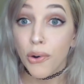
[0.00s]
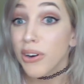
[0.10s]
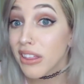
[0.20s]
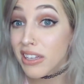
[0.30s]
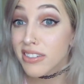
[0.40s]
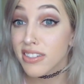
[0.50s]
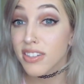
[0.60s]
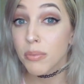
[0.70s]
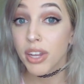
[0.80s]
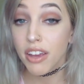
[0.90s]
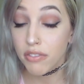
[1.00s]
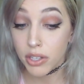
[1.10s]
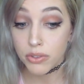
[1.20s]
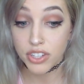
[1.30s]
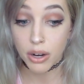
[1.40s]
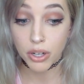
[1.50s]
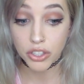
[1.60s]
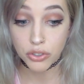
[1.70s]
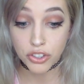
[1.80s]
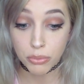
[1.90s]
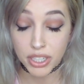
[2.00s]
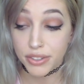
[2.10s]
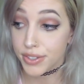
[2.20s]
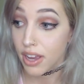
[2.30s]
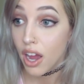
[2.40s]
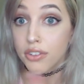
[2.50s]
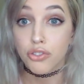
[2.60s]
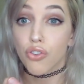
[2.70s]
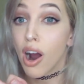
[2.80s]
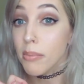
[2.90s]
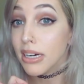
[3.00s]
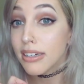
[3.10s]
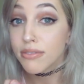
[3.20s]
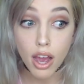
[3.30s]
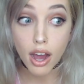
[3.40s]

the only things that seem to get views now on YouTube is drama,